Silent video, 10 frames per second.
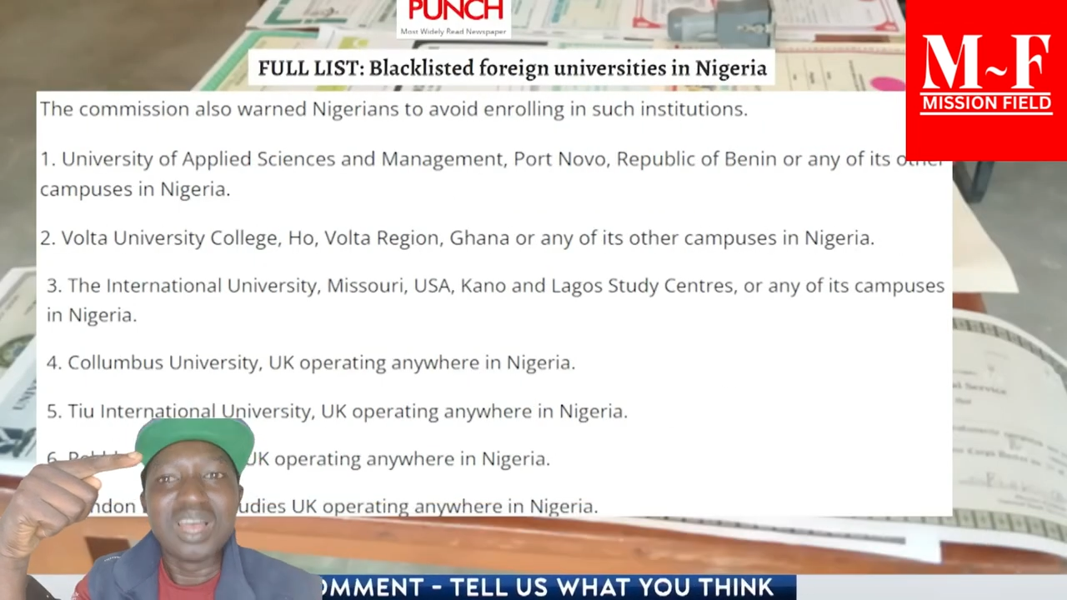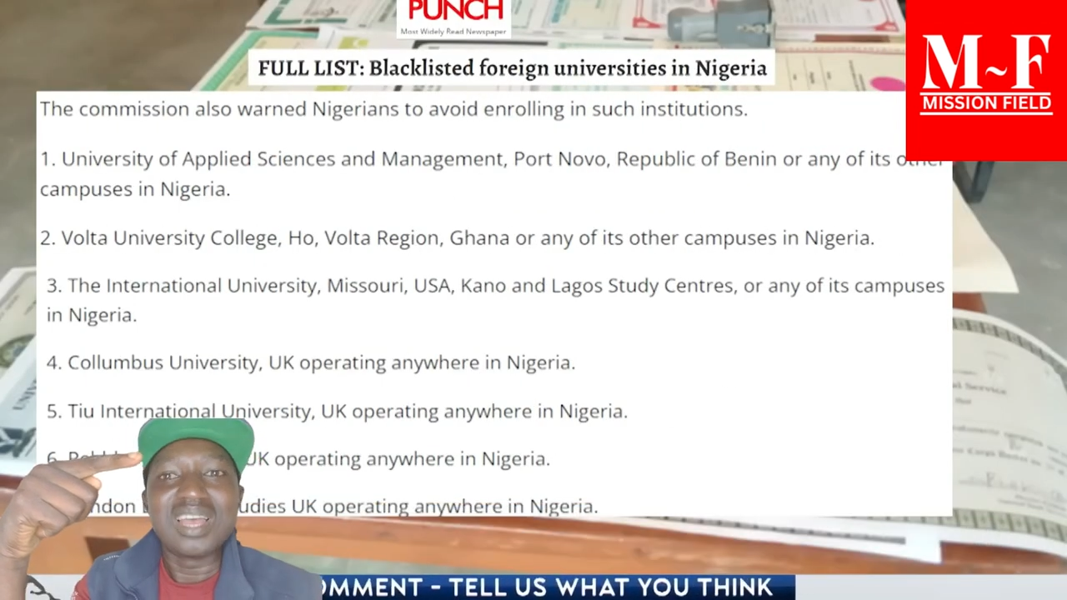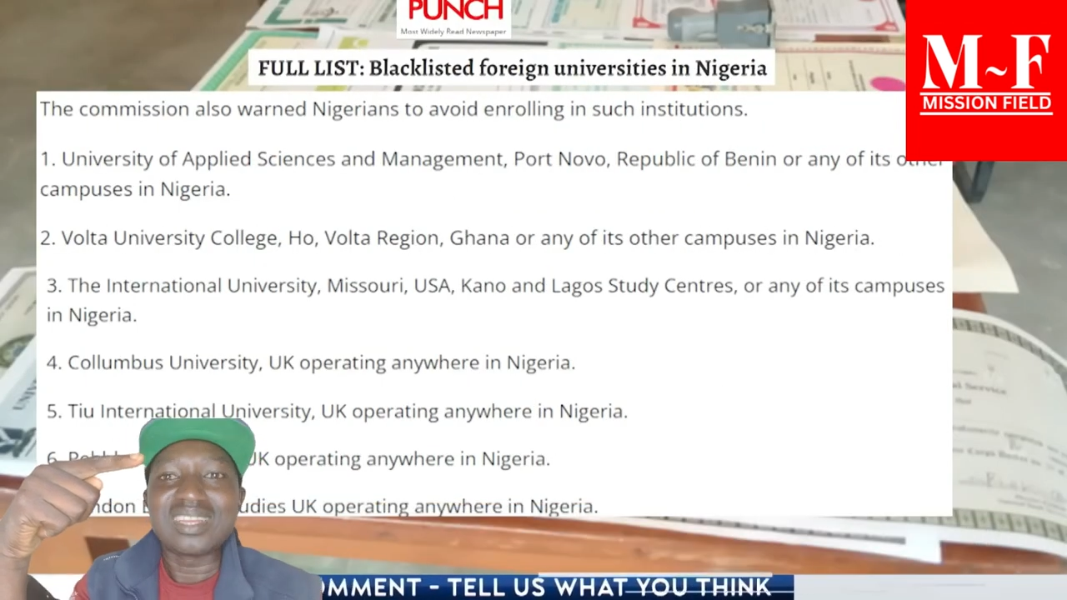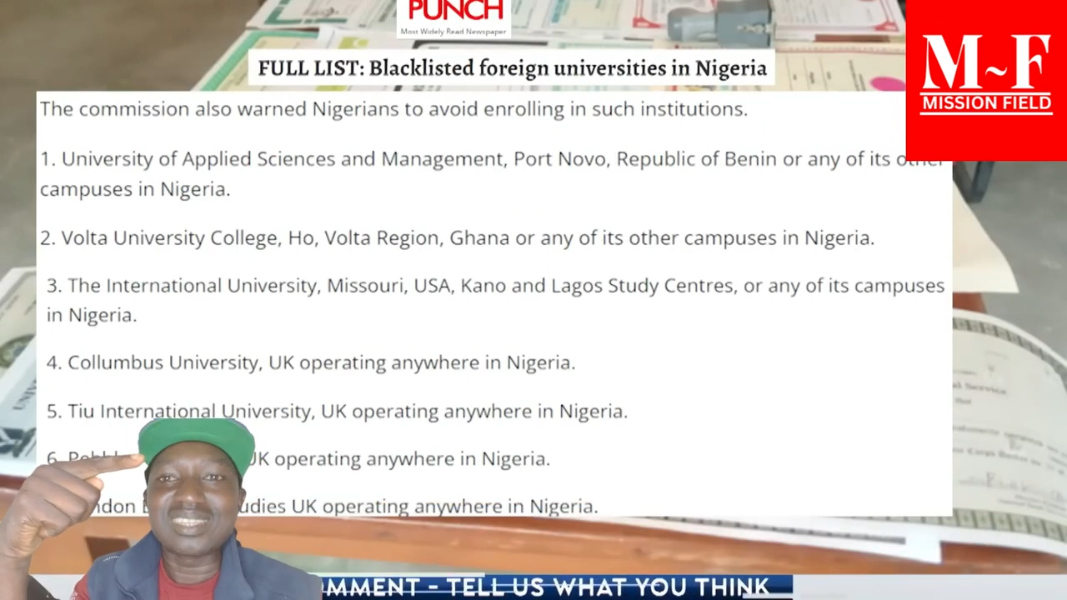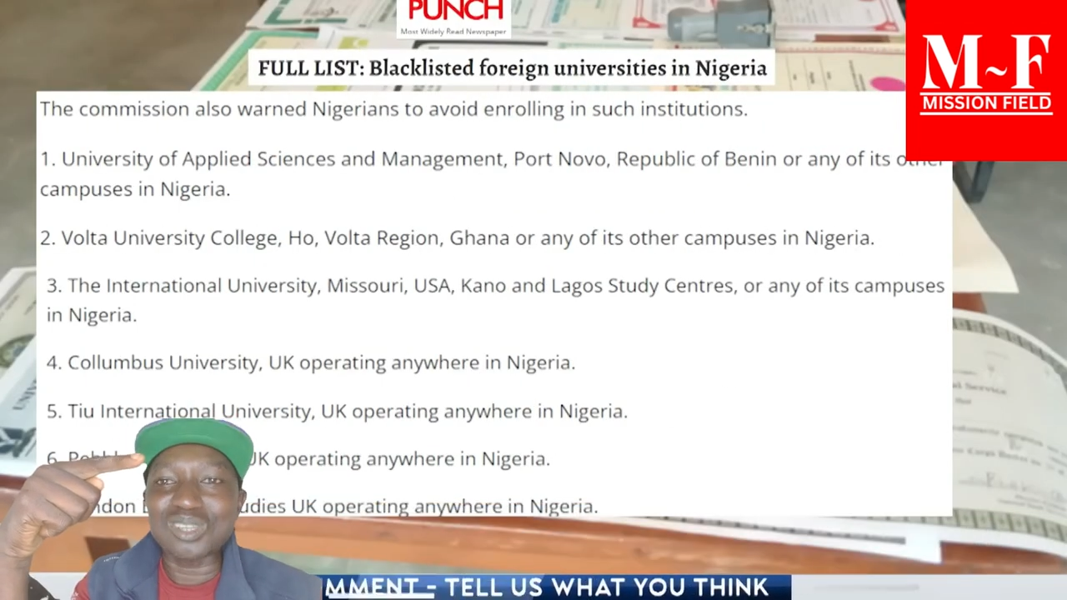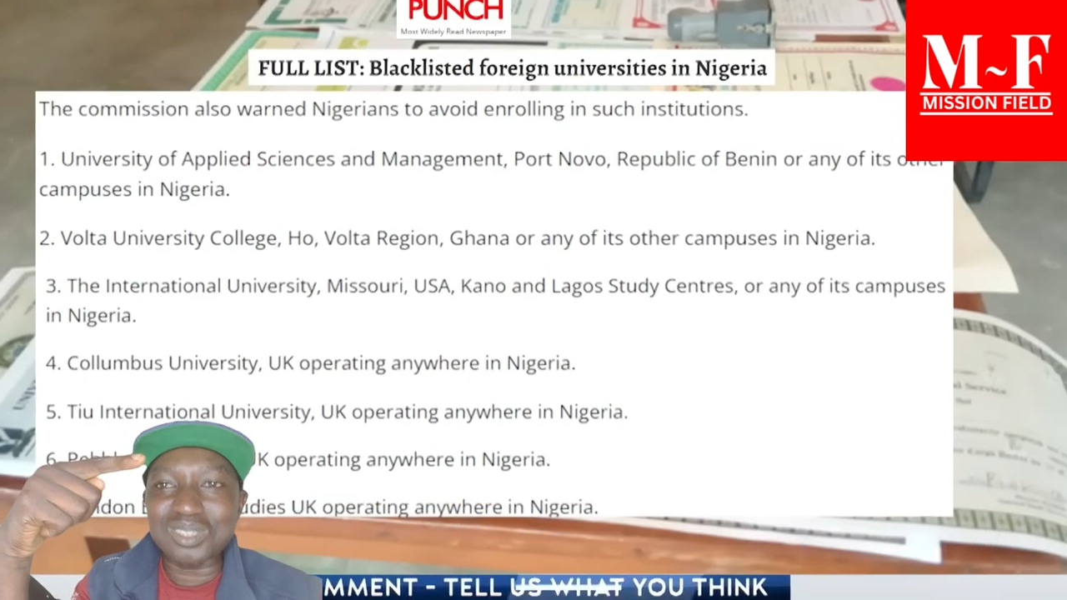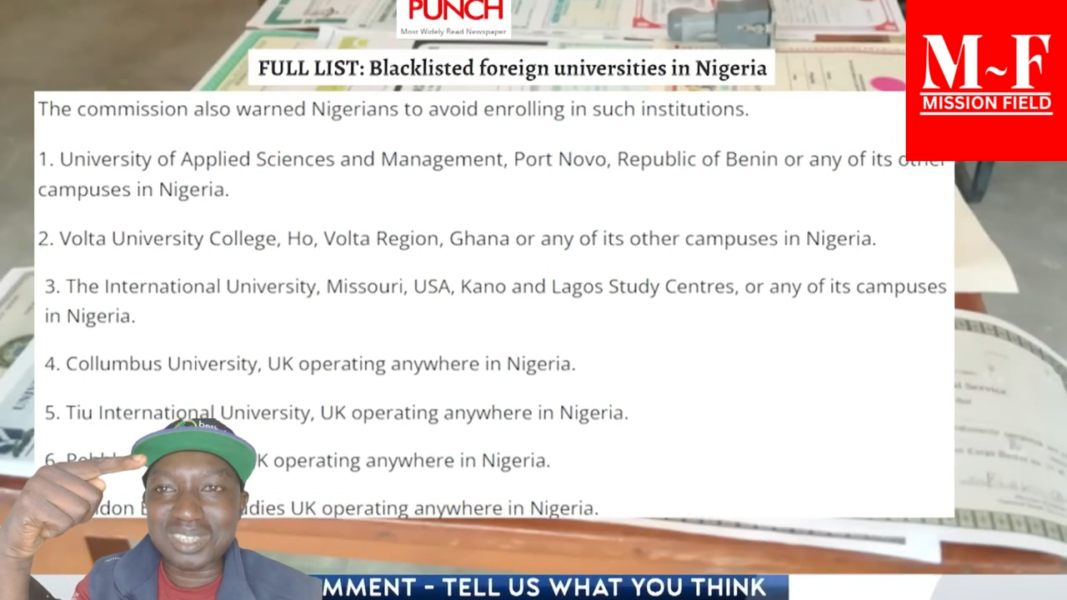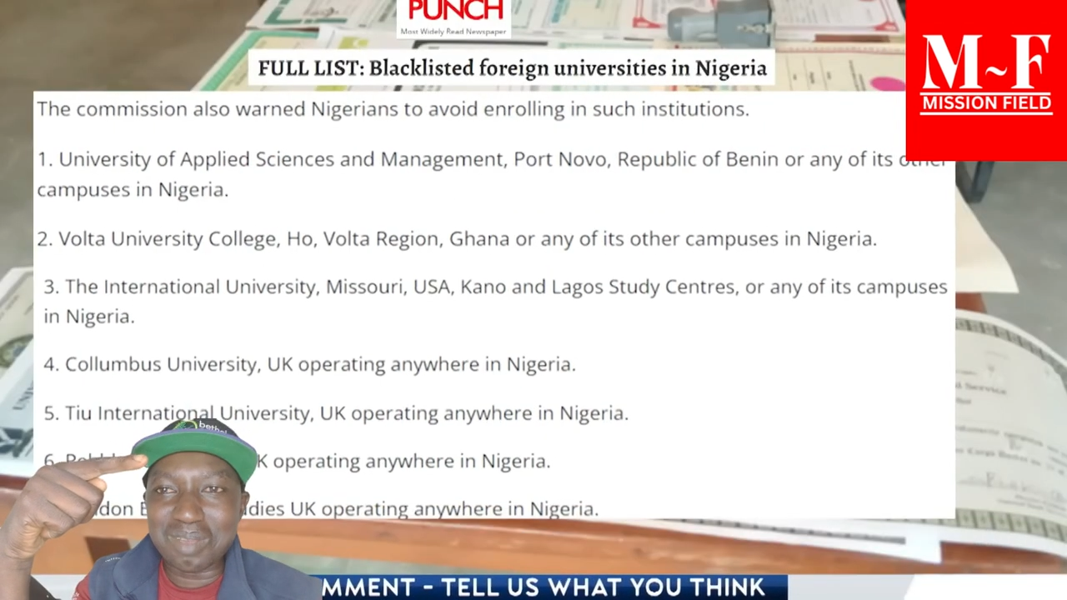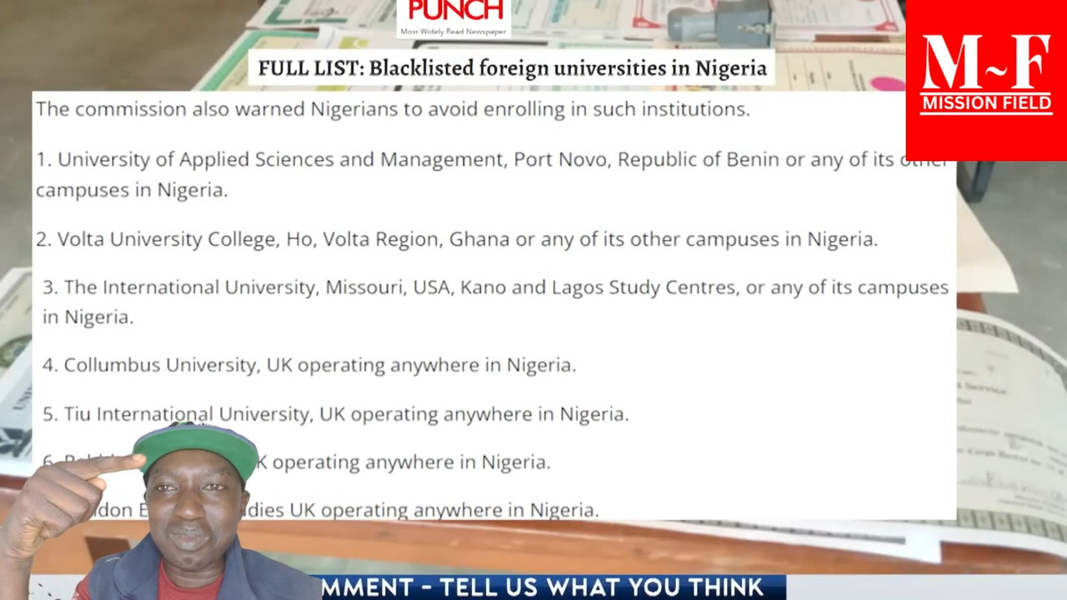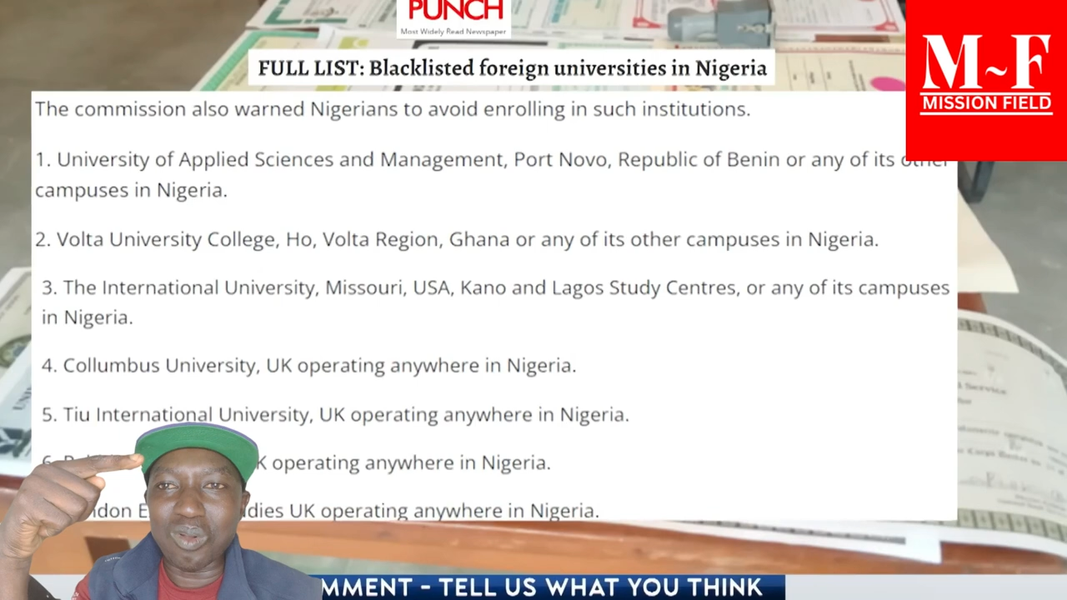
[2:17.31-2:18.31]
known as
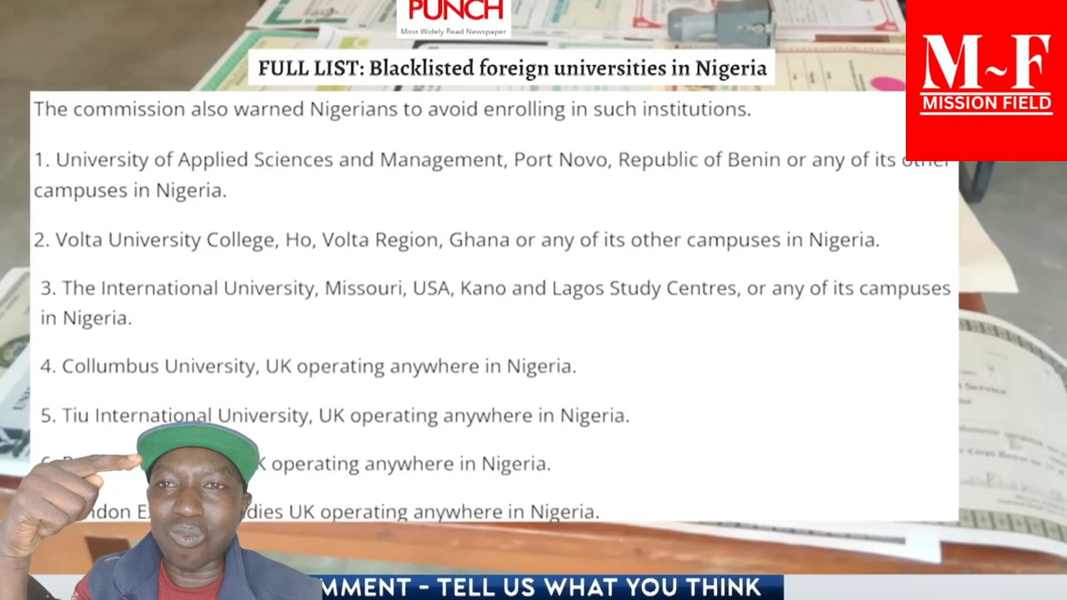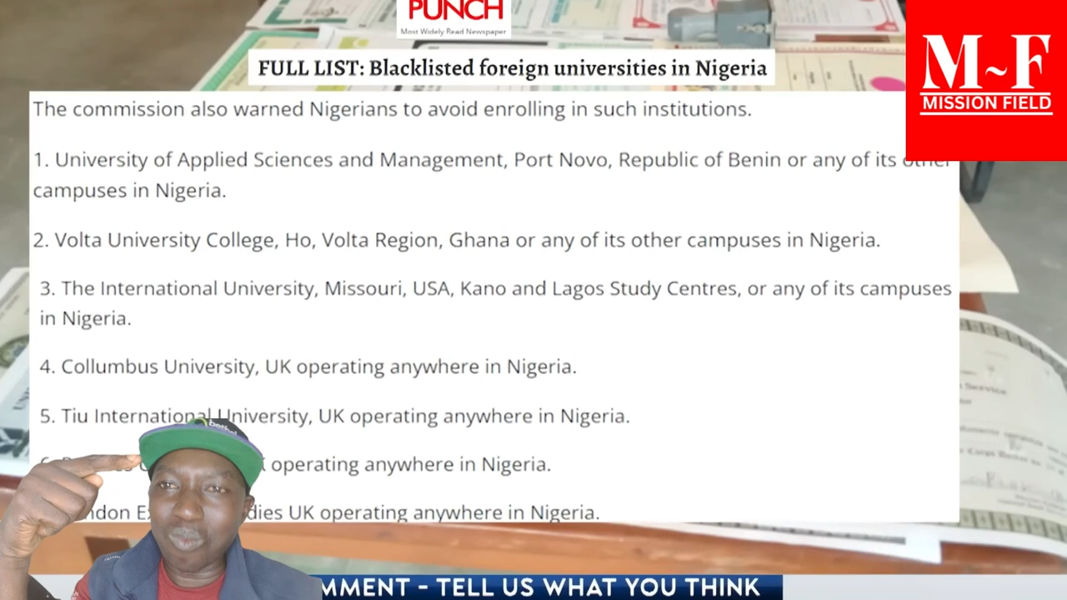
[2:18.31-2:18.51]
hubs for the